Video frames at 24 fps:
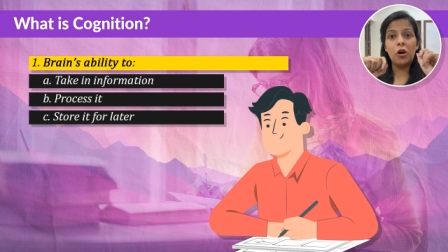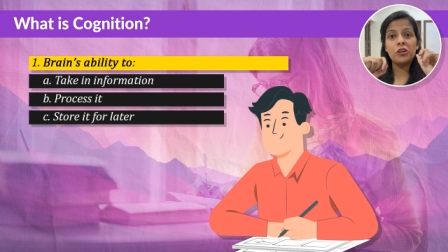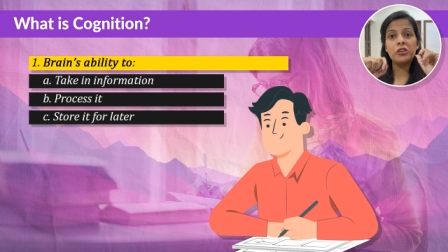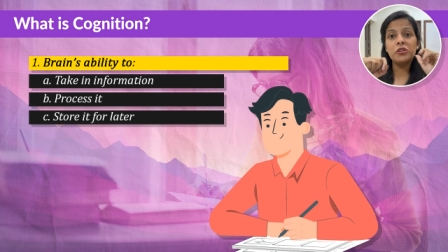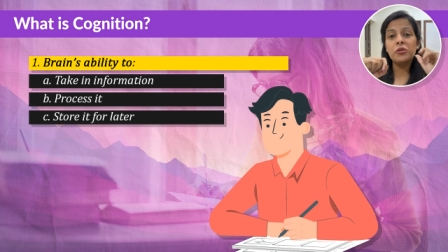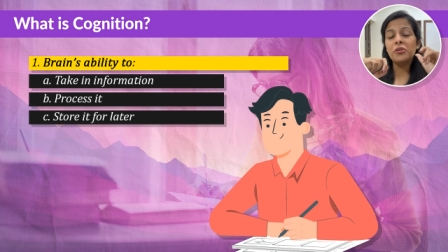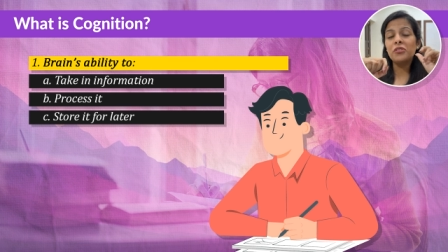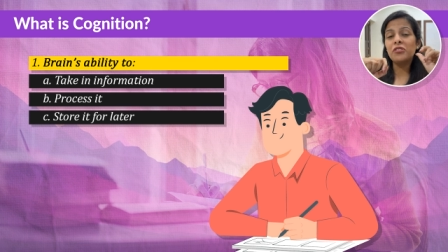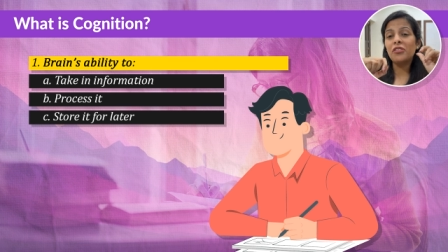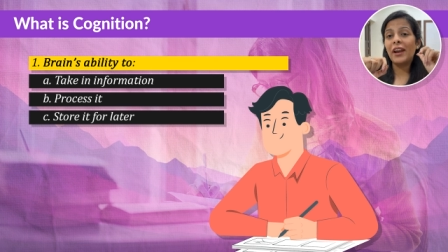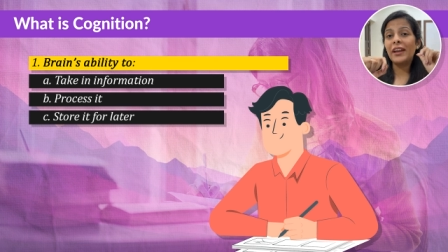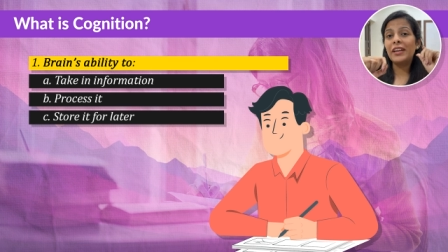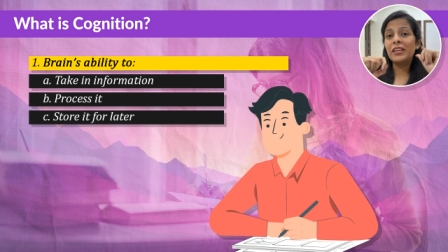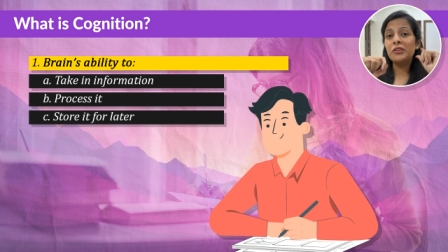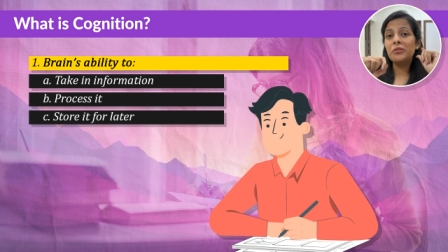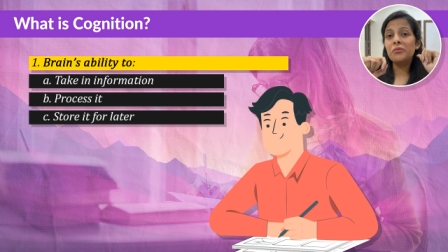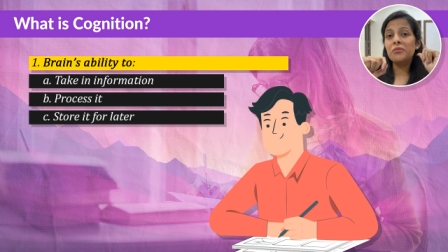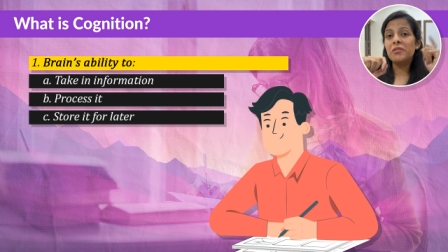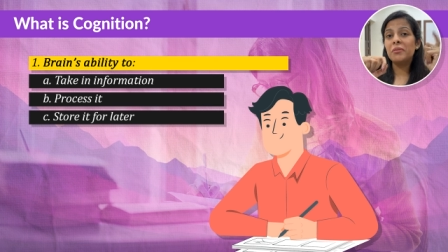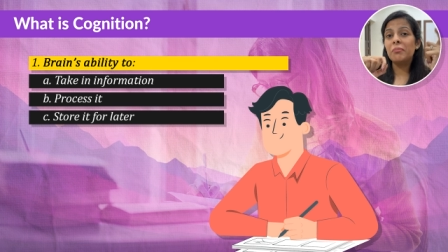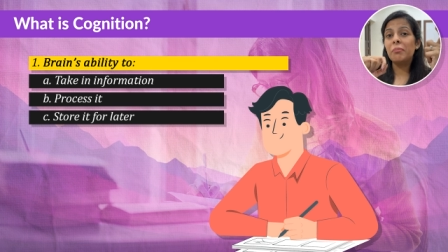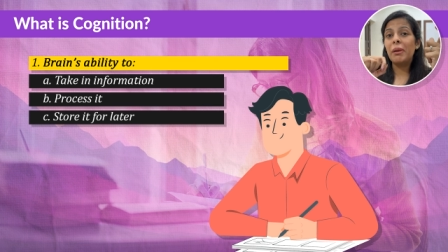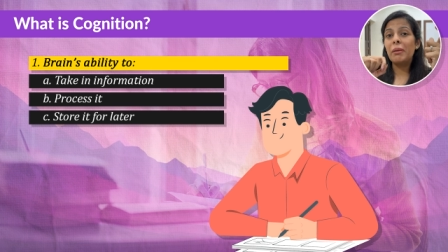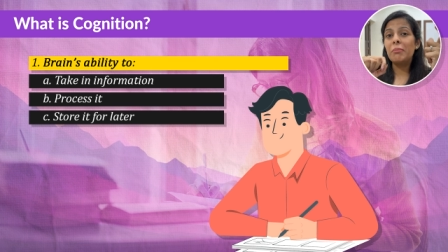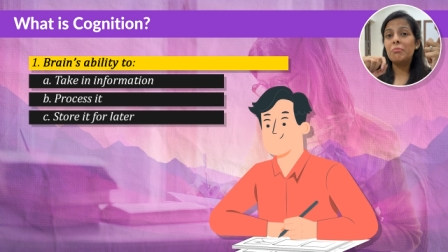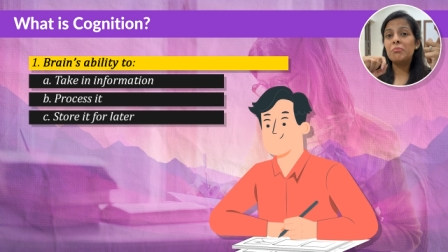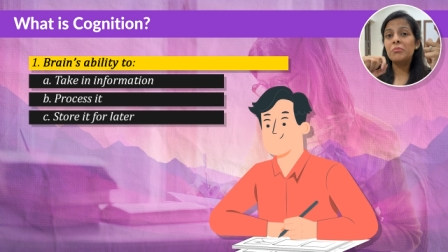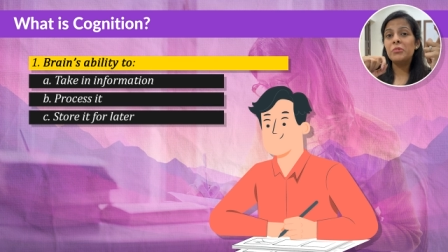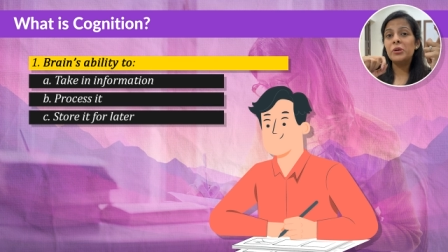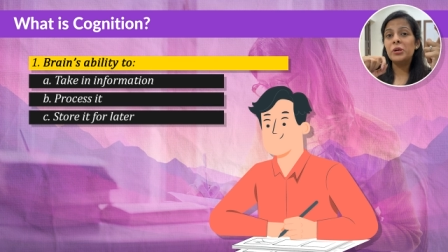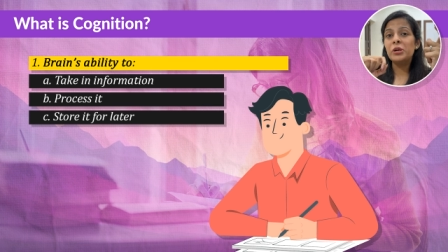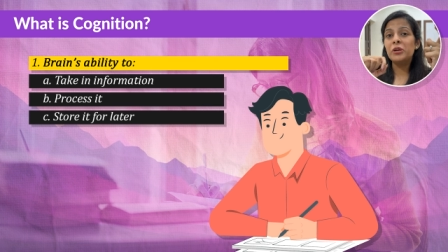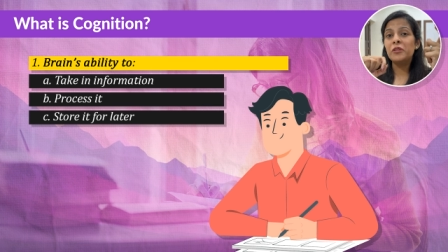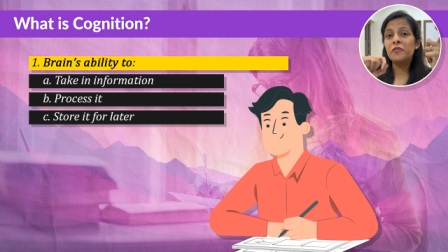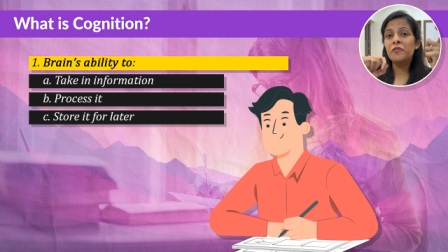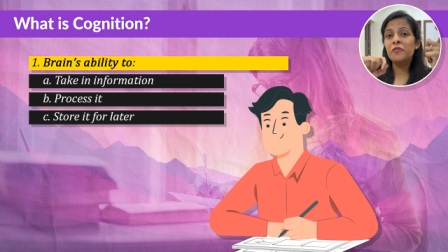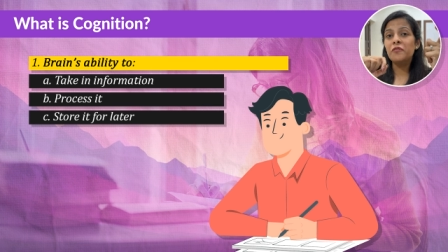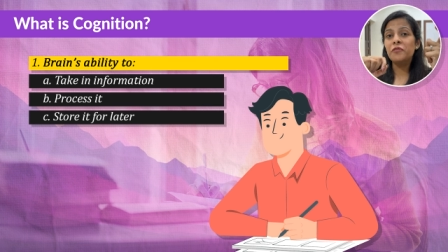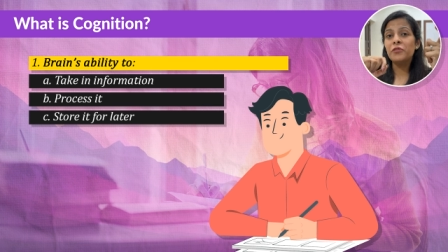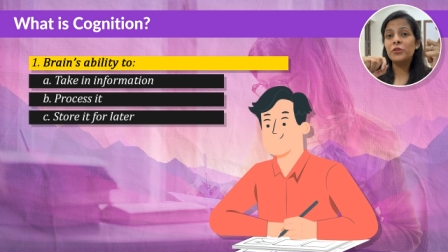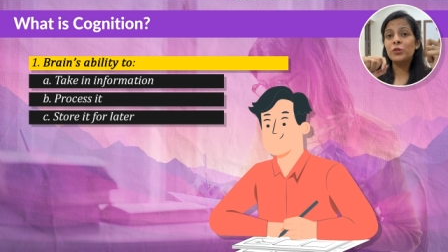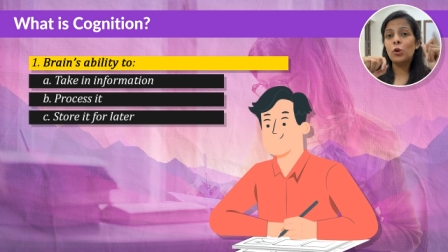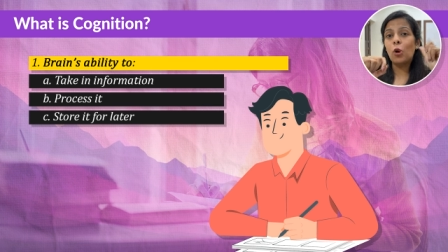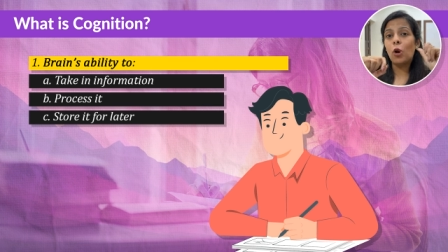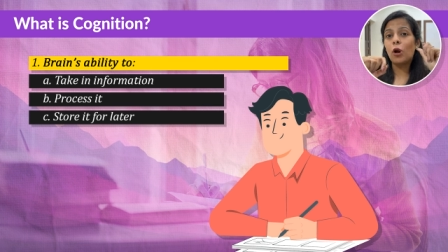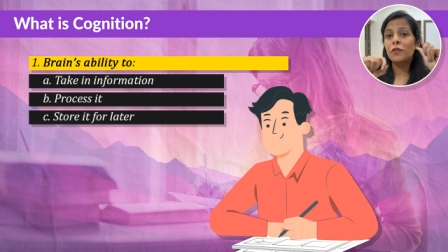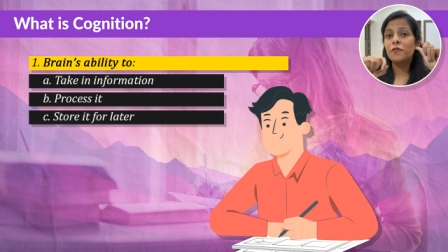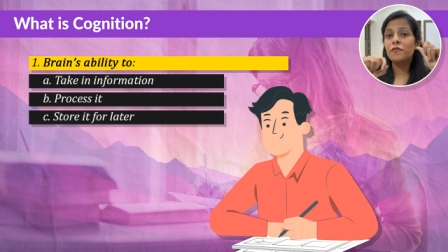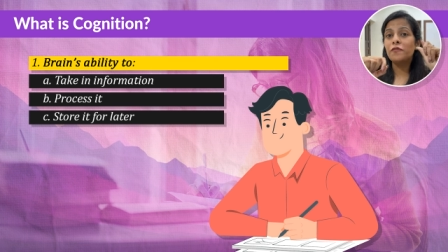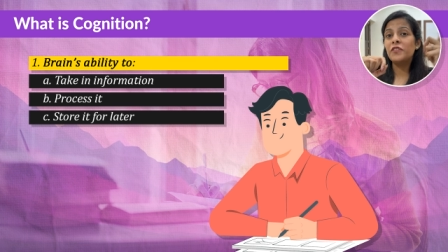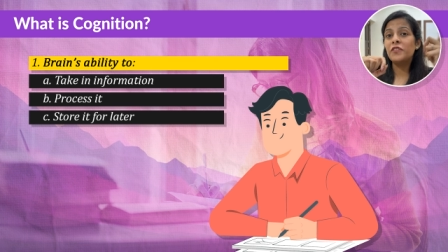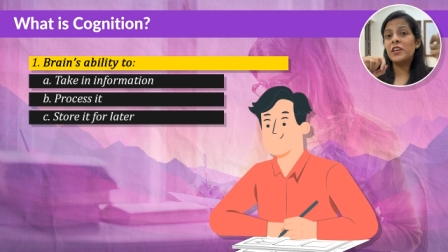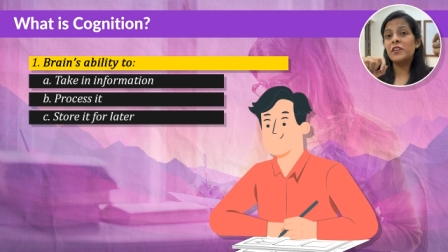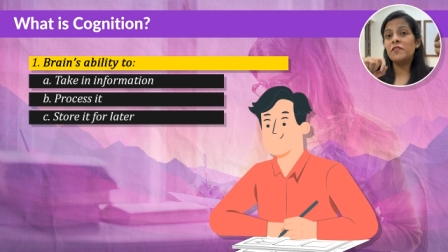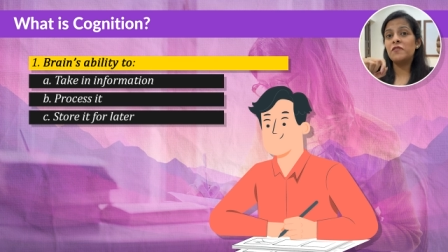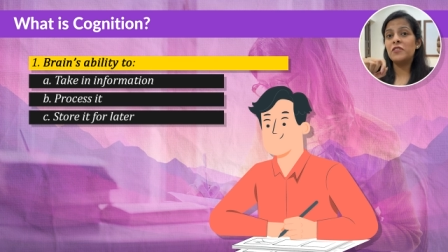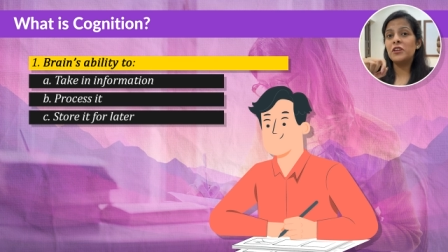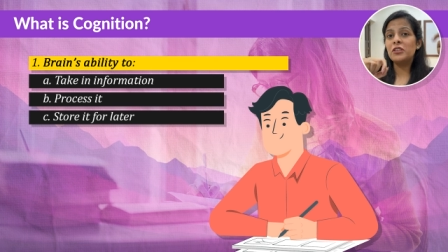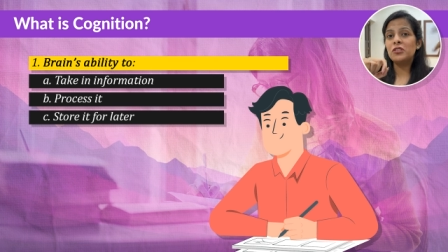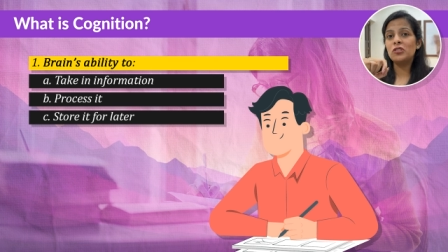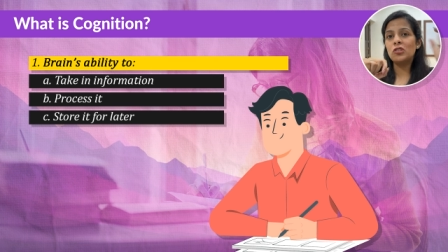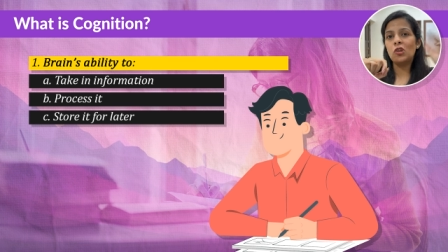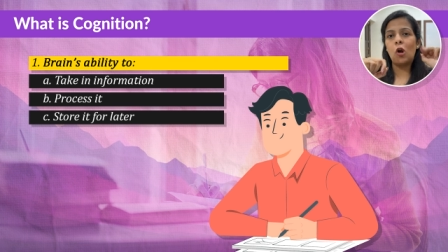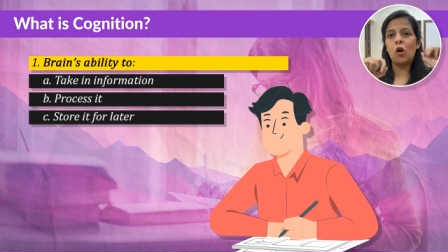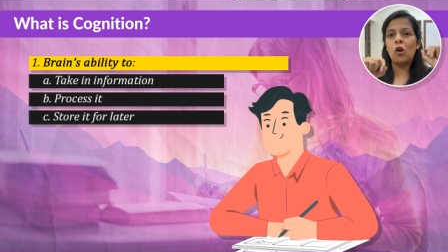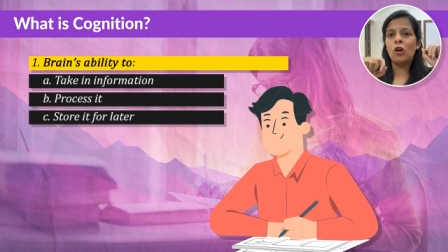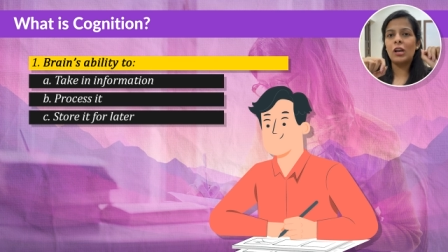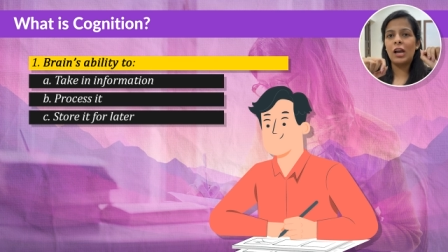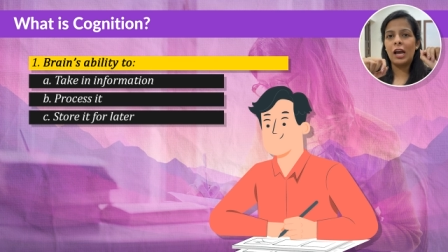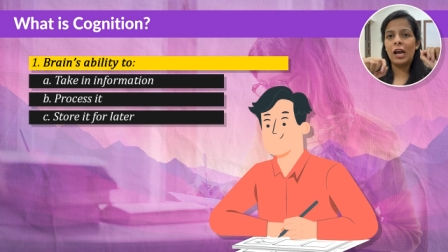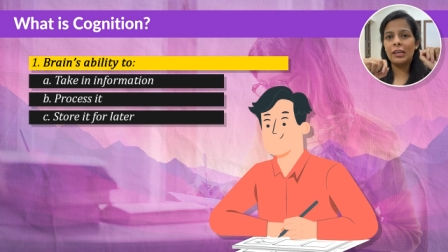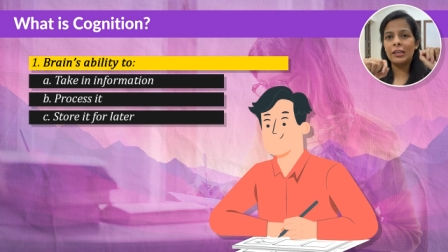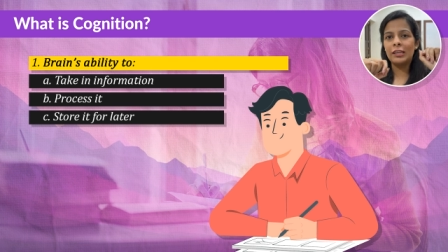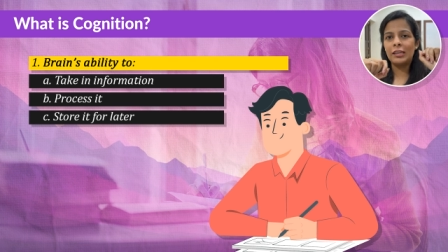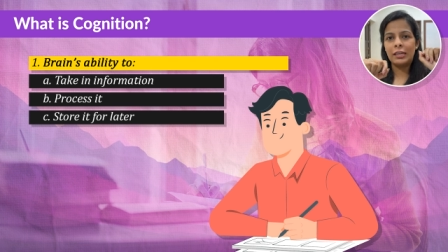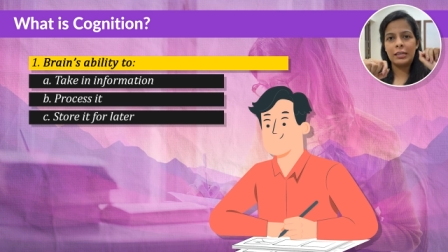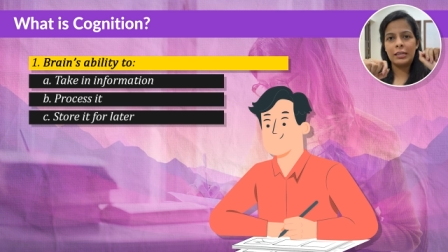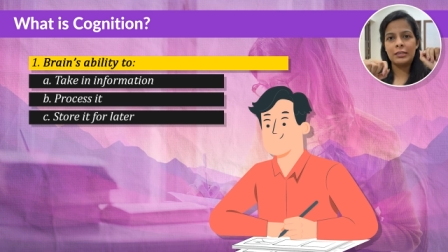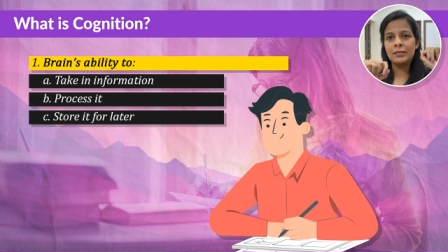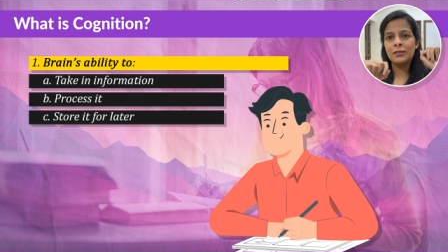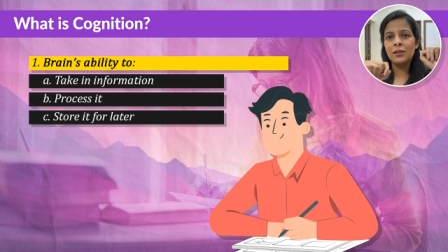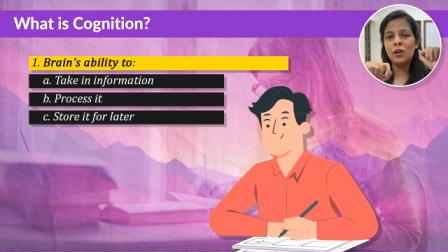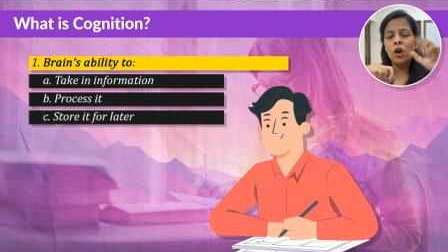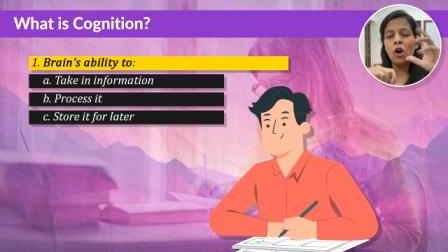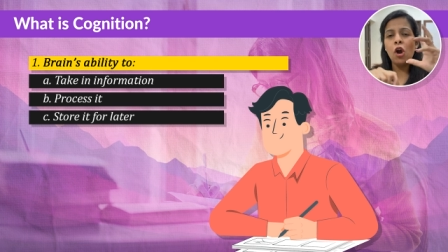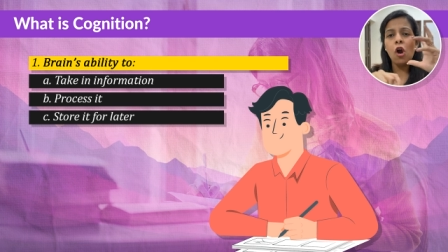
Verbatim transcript: or you're trying to remember your favorite song lyrics